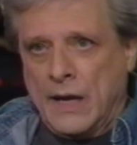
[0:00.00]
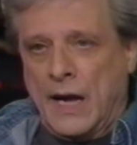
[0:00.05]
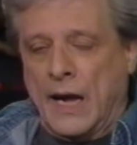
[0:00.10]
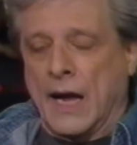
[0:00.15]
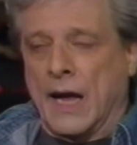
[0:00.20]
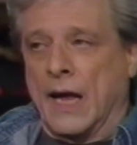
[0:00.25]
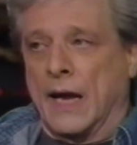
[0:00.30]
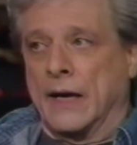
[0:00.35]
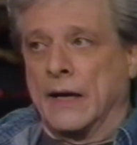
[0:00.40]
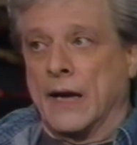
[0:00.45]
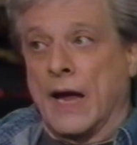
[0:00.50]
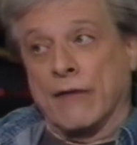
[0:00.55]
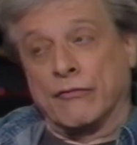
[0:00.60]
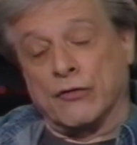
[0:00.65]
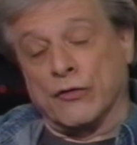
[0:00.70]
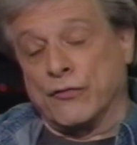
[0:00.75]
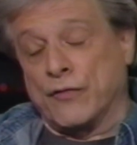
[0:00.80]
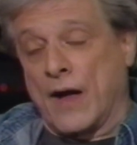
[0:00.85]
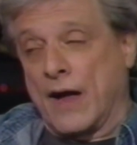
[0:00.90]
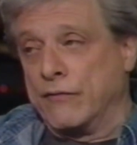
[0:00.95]
And
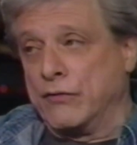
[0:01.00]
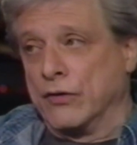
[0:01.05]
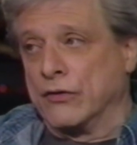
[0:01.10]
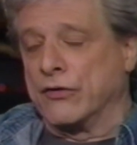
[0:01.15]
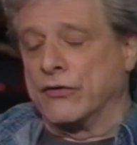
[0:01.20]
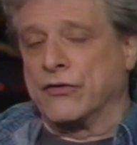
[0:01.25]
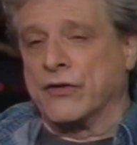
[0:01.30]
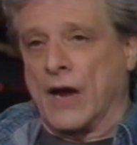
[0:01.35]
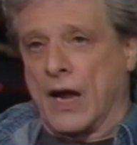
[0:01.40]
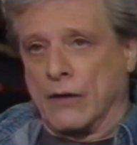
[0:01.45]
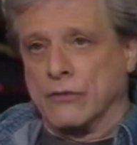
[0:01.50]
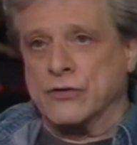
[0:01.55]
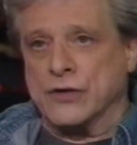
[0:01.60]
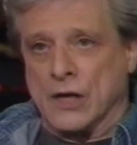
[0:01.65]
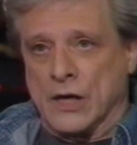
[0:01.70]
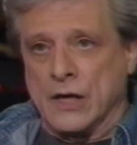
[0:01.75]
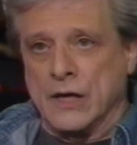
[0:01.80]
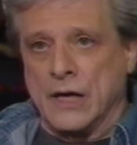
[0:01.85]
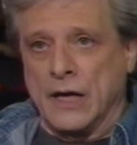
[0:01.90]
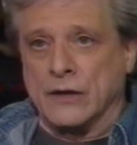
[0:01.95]
after five years, it's now done,